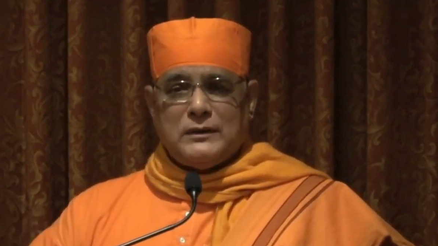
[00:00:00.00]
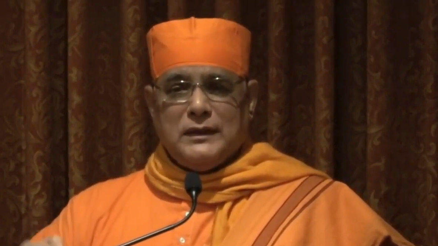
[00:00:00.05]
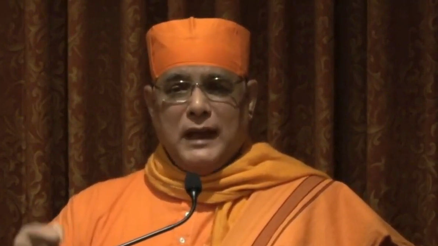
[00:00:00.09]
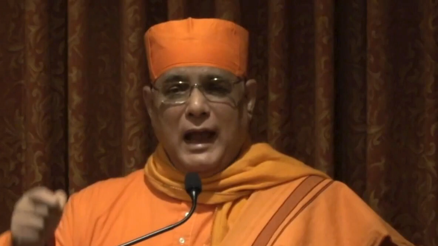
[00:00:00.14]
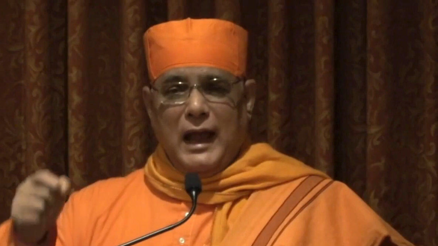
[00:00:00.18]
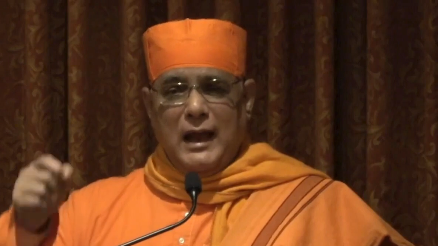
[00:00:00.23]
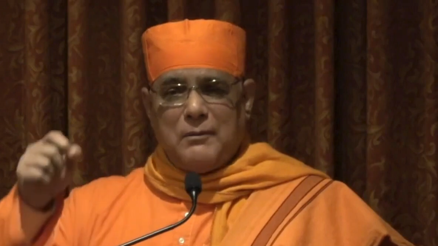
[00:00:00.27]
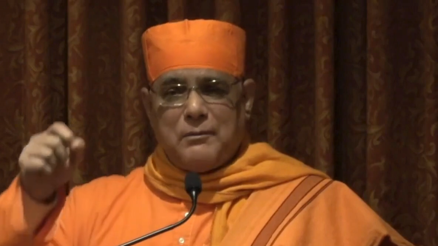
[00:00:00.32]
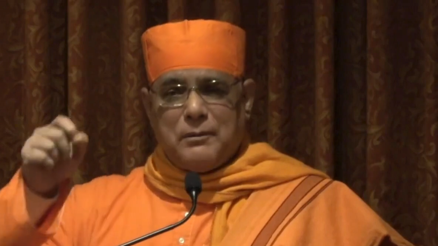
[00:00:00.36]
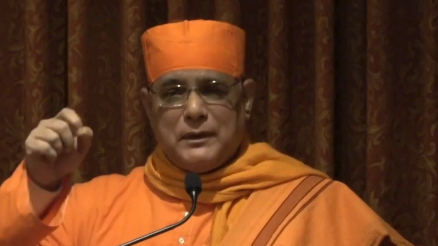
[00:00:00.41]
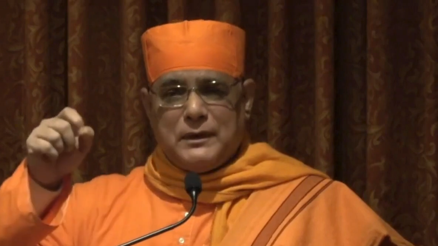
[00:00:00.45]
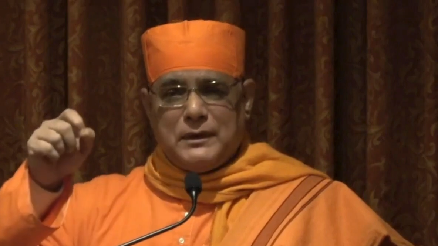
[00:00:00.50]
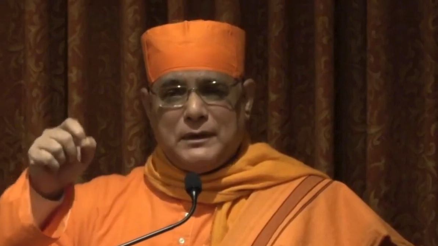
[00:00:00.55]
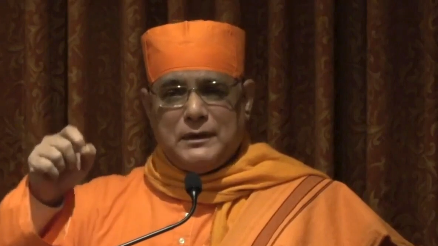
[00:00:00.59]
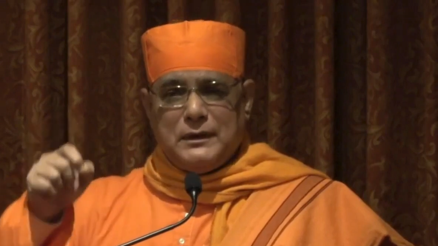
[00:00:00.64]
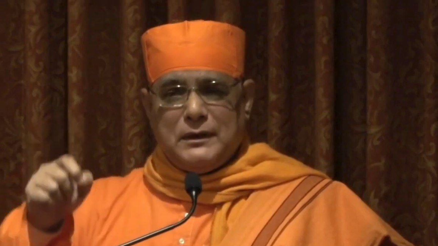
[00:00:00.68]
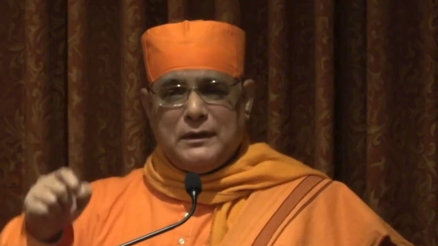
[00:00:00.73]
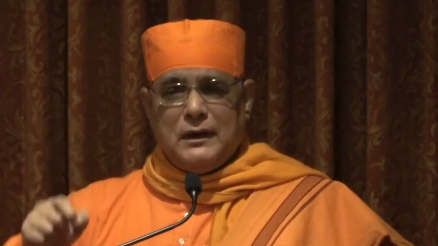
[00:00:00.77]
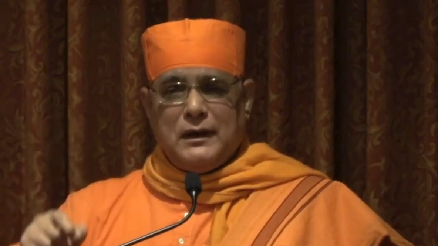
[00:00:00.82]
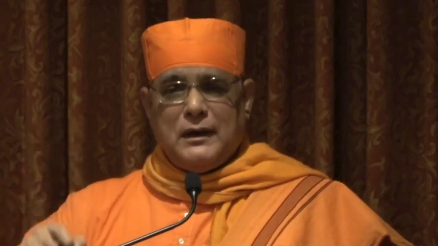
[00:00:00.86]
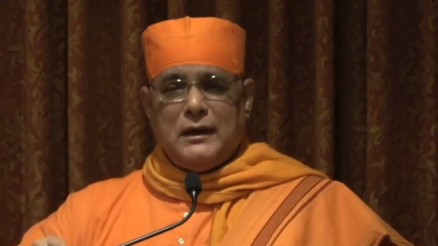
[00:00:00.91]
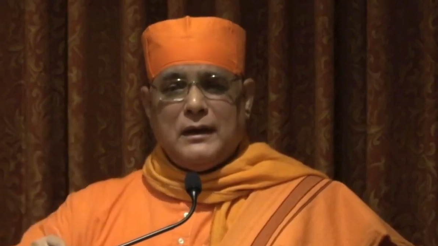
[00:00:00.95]
that
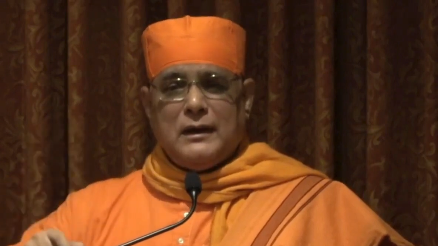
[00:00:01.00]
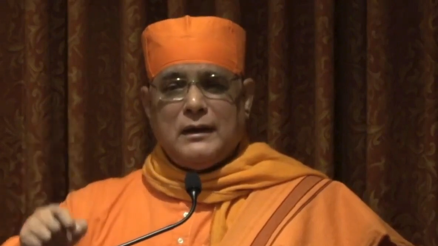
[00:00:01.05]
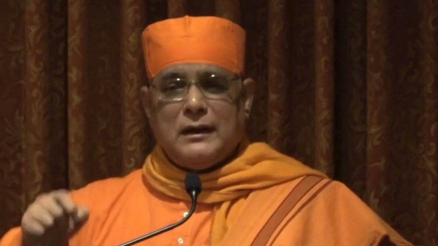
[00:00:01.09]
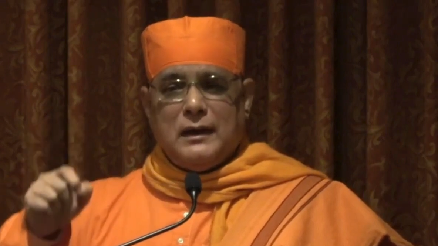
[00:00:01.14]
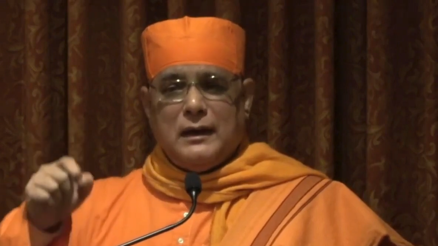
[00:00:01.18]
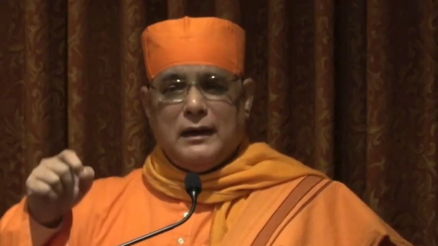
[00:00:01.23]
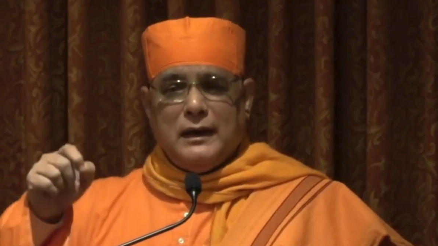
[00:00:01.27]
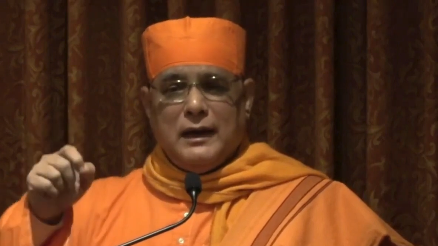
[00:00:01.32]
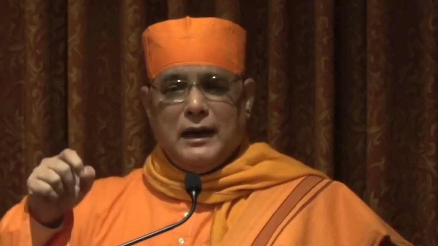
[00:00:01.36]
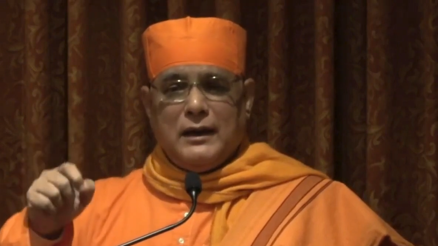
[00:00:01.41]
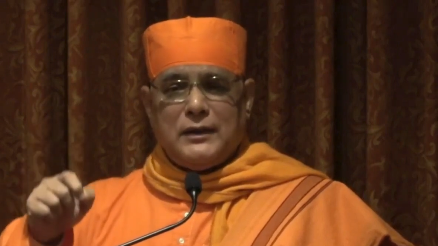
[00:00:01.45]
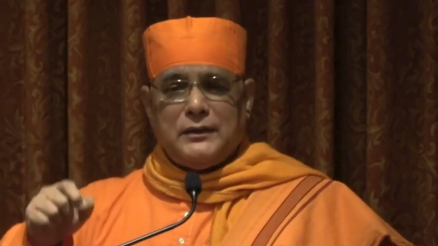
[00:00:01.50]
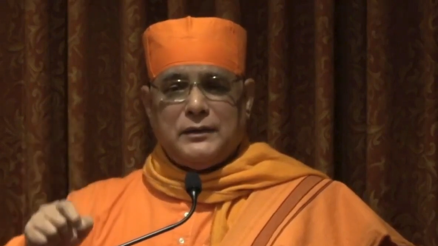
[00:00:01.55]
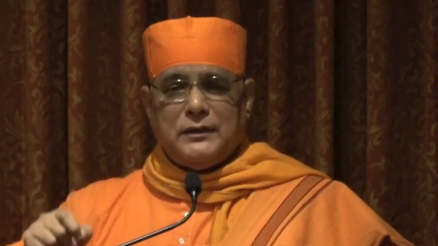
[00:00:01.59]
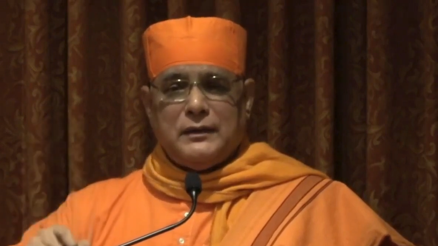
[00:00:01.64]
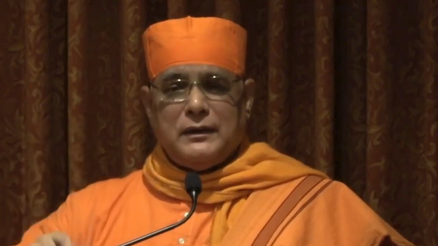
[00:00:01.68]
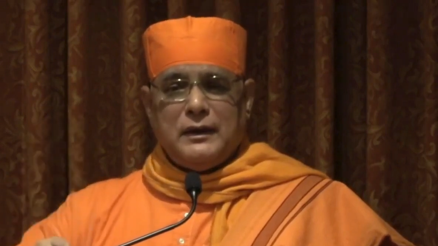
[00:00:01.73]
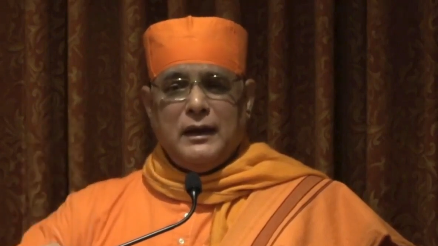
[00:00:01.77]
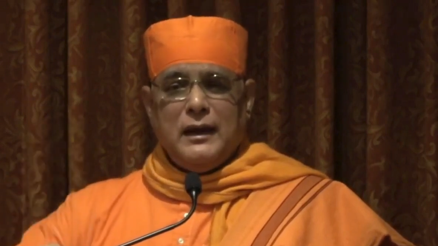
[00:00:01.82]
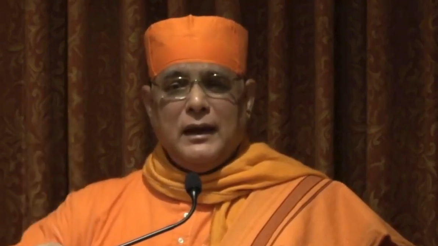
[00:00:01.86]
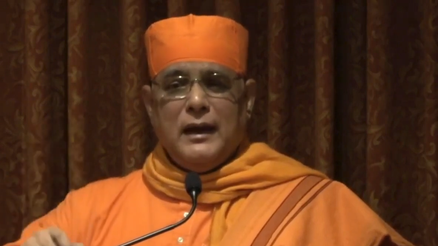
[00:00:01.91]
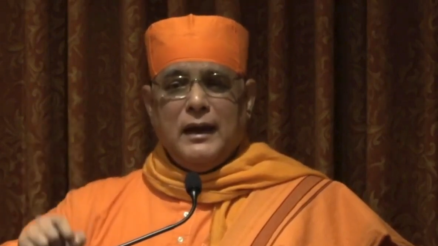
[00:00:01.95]
particular
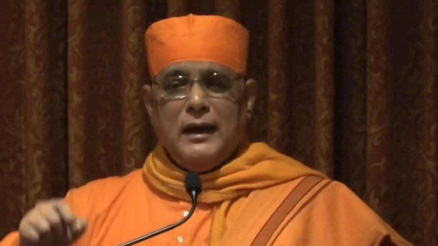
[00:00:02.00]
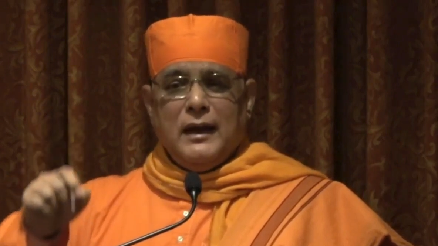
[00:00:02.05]
inclination